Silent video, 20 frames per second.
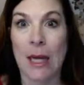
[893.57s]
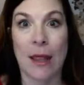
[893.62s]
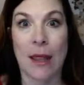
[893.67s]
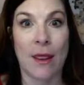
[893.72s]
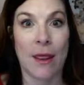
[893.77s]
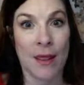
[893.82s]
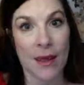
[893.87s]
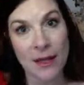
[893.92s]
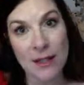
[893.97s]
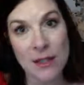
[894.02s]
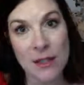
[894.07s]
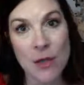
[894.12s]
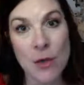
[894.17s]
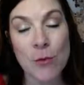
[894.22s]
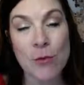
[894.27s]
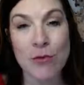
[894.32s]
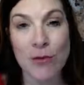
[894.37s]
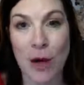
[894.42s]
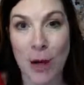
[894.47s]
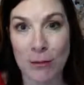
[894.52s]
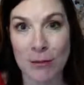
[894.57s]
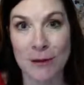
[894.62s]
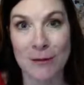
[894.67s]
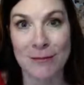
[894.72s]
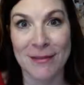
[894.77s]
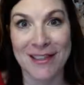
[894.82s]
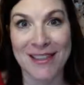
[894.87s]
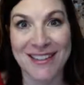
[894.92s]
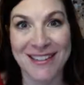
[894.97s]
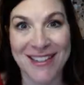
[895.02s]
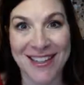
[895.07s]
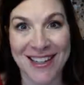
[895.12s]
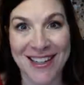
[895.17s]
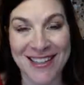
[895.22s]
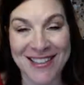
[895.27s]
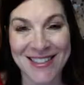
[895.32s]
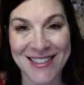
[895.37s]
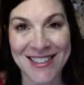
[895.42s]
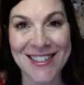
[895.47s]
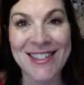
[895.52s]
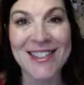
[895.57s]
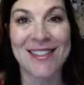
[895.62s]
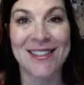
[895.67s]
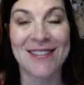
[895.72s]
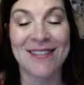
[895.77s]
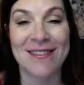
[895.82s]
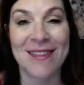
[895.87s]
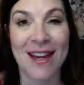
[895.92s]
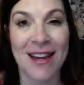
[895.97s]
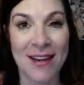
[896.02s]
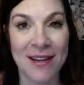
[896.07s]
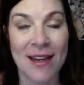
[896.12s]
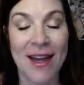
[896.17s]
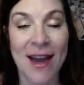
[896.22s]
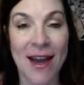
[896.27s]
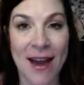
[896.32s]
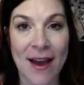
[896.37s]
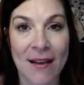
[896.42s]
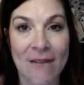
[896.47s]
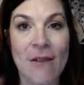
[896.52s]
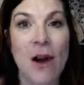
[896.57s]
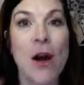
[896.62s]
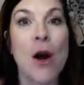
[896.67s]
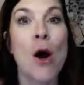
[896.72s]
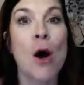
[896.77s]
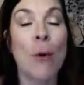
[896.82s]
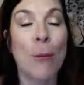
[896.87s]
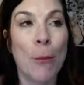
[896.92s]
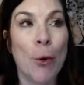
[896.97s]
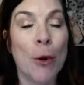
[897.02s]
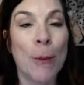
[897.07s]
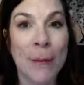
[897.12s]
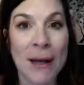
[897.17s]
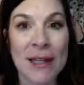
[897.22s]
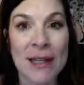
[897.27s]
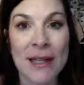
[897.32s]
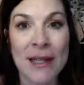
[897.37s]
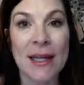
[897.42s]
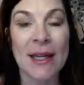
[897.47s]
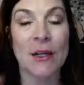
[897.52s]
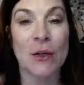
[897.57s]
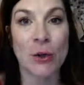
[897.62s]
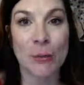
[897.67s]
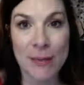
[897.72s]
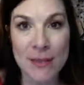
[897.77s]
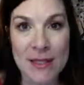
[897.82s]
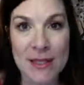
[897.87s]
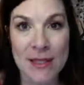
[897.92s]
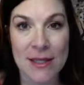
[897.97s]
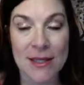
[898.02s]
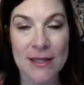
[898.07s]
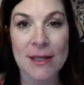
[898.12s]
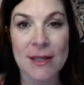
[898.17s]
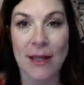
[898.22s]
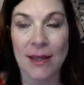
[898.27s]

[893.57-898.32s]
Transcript: that's no problem because I can teach you how to have more money in your business.